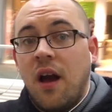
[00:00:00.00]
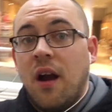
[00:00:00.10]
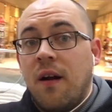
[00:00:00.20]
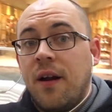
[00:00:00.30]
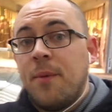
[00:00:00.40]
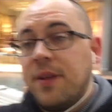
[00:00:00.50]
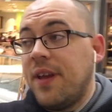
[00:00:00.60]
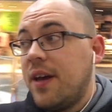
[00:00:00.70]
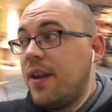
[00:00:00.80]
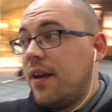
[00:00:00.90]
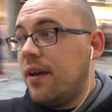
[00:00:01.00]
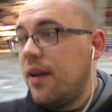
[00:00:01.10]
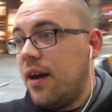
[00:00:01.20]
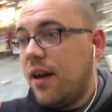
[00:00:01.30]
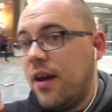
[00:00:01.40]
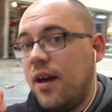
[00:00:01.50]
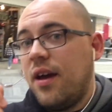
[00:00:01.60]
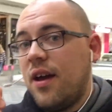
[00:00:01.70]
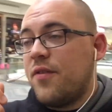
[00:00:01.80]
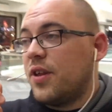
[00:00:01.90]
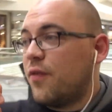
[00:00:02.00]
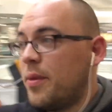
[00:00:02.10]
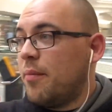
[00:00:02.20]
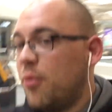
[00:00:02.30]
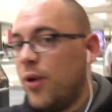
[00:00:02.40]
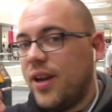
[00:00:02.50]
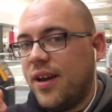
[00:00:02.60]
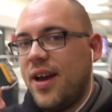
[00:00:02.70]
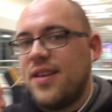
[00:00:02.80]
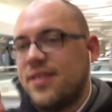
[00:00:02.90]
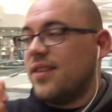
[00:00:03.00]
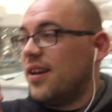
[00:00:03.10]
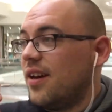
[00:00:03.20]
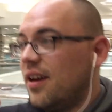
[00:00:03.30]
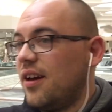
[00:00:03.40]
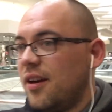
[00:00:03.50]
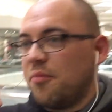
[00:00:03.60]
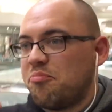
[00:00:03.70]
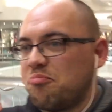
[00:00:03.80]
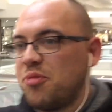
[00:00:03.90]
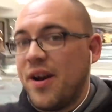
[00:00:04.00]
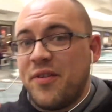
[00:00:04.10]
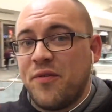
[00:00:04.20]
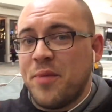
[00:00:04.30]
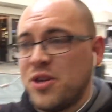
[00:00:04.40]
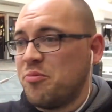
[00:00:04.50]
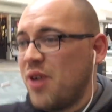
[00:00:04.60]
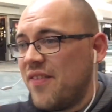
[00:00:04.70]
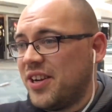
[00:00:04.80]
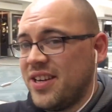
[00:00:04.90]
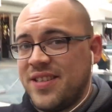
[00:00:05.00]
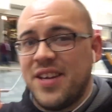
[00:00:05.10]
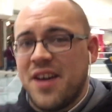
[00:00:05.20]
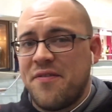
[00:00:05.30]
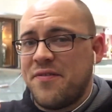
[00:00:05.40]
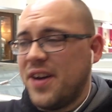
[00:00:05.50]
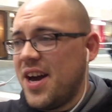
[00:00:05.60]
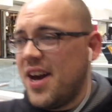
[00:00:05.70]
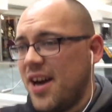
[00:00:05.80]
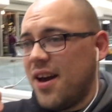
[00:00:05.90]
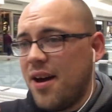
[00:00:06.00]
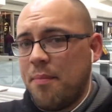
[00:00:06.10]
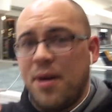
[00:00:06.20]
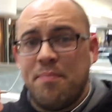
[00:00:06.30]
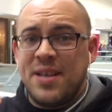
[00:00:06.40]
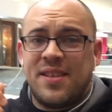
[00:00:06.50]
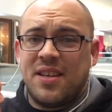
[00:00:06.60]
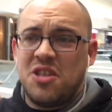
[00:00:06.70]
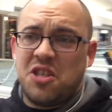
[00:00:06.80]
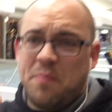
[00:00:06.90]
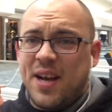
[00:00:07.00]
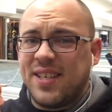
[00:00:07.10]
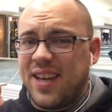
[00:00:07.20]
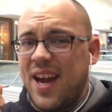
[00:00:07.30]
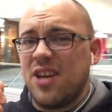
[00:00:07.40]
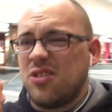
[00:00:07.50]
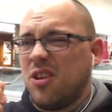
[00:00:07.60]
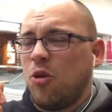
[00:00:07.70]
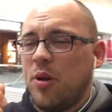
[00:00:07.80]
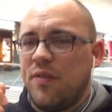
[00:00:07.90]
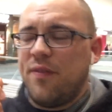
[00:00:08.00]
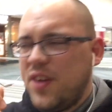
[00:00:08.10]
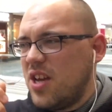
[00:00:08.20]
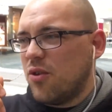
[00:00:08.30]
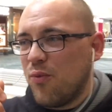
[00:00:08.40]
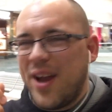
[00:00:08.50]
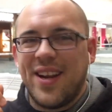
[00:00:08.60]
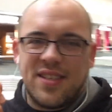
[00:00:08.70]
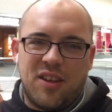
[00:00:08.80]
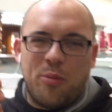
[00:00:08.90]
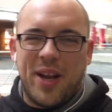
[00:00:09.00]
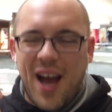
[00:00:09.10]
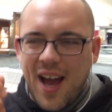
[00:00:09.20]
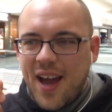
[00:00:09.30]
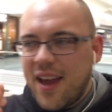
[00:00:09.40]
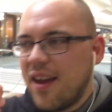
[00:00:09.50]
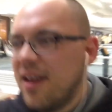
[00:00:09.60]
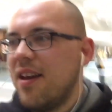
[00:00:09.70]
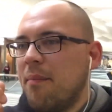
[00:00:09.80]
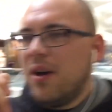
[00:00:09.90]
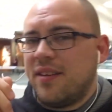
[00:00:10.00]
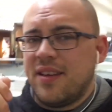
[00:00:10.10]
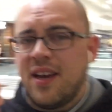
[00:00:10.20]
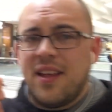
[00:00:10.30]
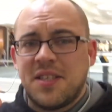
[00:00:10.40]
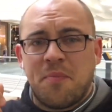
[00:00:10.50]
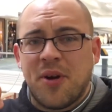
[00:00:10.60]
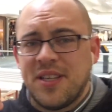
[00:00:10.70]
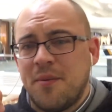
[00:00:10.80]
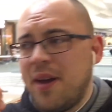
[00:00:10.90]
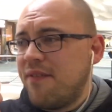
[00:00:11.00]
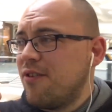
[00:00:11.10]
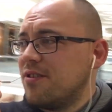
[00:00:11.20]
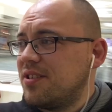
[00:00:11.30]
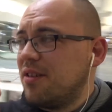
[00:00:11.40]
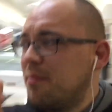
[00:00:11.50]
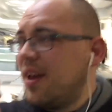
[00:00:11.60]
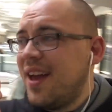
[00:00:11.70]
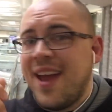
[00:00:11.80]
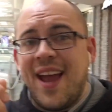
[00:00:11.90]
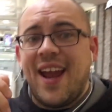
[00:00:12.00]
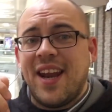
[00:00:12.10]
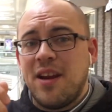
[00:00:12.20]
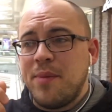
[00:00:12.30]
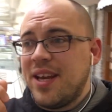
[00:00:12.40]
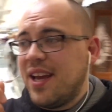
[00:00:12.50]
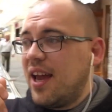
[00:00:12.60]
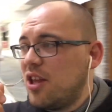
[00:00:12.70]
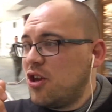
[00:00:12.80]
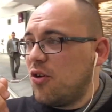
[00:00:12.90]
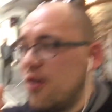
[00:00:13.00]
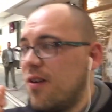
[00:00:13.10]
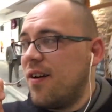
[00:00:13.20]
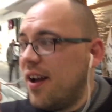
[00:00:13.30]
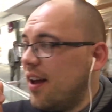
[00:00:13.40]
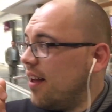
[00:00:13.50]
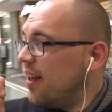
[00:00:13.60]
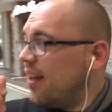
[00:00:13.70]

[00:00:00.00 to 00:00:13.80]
All right, I'm all done. Everything from that point has private information, private key stuff. But basically, you just deposit cash. There's a little bit of a fee, and the rate is a little bit high. But that's the price you pay for some anonymity in your